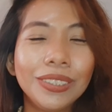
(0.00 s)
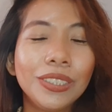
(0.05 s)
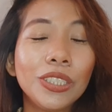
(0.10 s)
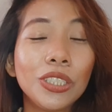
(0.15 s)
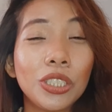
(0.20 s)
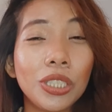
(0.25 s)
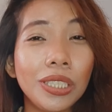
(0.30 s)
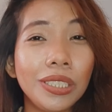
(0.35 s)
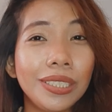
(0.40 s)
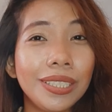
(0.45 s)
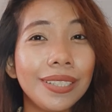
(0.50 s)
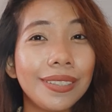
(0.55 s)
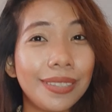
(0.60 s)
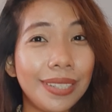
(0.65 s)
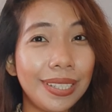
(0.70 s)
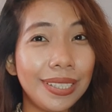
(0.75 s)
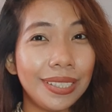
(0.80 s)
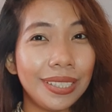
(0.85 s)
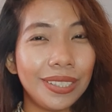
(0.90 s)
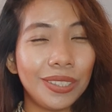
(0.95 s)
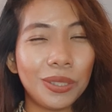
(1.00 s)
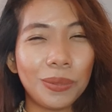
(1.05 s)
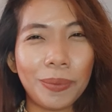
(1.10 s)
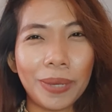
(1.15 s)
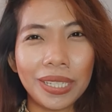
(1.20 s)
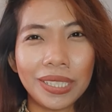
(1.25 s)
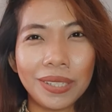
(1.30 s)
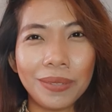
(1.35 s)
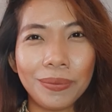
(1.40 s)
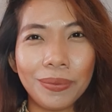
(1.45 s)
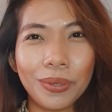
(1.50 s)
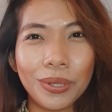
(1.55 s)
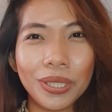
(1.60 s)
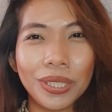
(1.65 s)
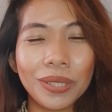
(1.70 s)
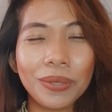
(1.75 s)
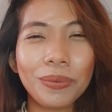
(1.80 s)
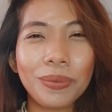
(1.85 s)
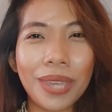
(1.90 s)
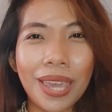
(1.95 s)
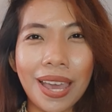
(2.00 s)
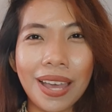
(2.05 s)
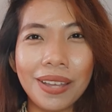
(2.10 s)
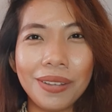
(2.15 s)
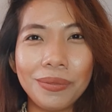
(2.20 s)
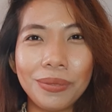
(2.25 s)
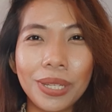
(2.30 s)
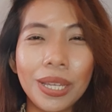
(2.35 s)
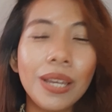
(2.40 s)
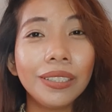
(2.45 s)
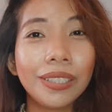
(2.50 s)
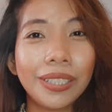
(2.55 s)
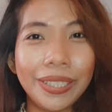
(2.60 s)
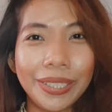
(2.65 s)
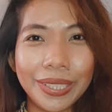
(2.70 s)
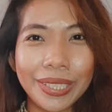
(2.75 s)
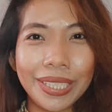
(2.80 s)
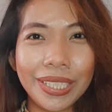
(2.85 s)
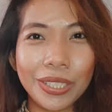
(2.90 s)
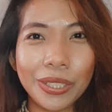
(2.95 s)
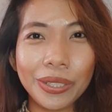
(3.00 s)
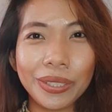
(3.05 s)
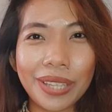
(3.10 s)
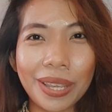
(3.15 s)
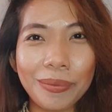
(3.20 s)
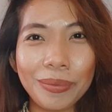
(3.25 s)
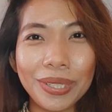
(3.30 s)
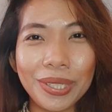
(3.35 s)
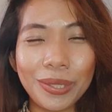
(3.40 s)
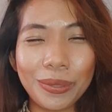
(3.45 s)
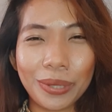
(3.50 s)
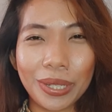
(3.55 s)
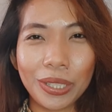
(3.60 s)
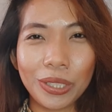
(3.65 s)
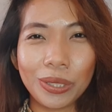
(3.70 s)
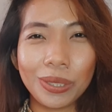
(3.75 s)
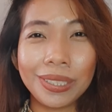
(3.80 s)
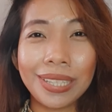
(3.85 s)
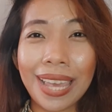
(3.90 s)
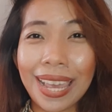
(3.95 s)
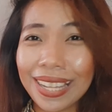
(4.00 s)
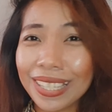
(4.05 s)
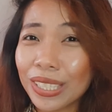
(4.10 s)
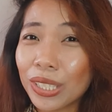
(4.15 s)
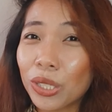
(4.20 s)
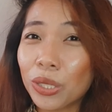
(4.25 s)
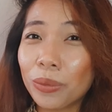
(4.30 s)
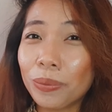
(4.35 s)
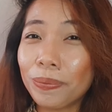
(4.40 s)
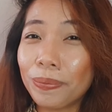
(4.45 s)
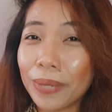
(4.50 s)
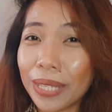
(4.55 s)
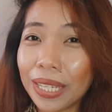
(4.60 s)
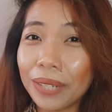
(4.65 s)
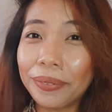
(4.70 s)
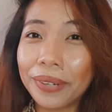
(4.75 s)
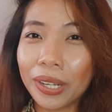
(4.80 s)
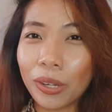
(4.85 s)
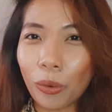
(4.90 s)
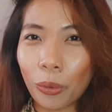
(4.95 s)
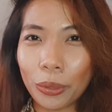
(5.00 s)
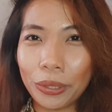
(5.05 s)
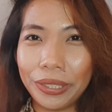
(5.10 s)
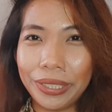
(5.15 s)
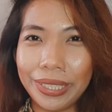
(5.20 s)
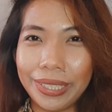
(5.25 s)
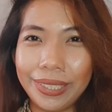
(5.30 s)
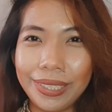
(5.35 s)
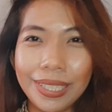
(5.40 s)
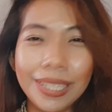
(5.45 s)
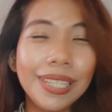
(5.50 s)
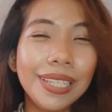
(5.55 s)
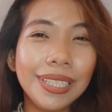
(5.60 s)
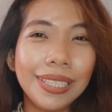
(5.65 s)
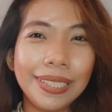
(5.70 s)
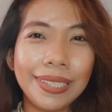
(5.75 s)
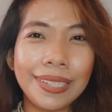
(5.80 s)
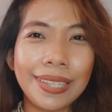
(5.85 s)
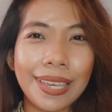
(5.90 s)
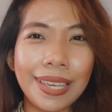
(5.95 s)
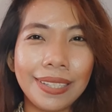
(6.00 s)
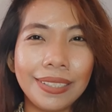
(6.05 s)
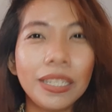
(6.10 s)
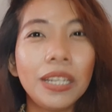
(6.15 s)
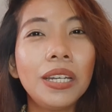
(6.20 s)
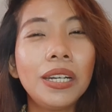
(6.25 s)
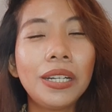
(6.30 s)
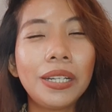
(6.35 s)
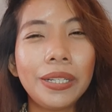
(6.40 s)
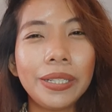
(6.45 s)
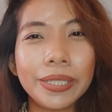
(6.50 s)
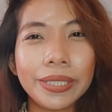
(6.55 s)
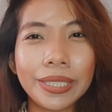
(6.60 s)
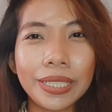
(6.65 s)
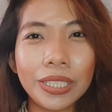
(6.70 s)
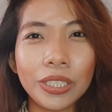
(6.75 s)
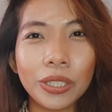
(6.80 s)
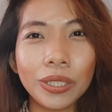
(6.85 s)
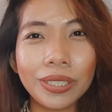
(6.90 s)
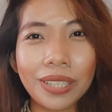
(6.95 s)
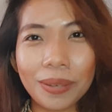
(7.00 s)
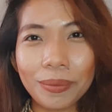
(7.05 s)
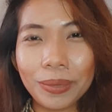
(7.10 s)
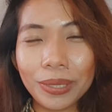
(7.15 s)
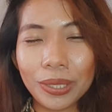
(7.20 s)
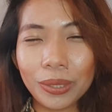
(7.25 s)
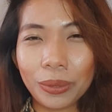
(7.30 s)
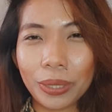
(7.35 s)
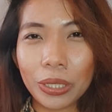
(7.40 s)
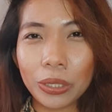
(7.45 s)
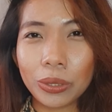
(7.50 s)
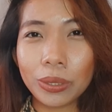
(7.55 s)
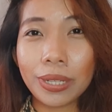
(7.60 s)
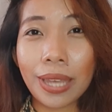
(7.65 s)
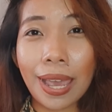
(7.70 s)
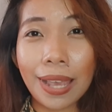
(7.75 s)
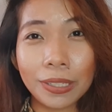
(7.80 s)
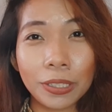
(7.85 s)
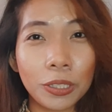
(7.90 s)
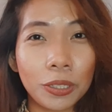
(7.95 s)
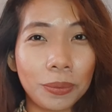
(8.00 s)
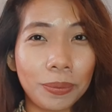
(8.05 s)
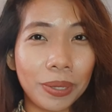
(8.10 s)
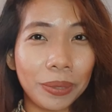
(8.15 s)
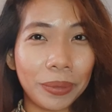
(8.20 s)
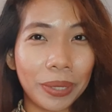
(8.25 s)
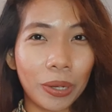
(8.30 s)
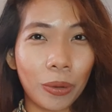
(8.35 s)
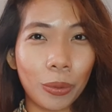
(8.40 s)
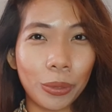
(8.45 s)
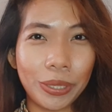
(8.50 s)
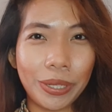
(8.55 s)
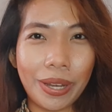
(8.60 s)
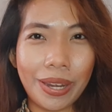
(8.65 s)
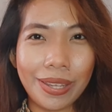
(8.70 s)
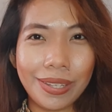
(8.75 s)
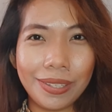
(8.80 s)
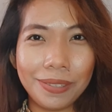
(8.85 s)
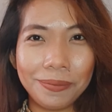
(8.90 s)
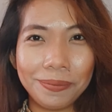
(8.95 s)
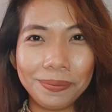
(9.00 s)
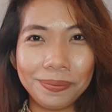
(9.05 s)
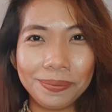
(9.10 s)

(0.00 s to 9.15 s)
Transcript: Changing this into passive voice, we have her teaching demonstration has to be recorded. Again, her teaching demonstration has to be recorded.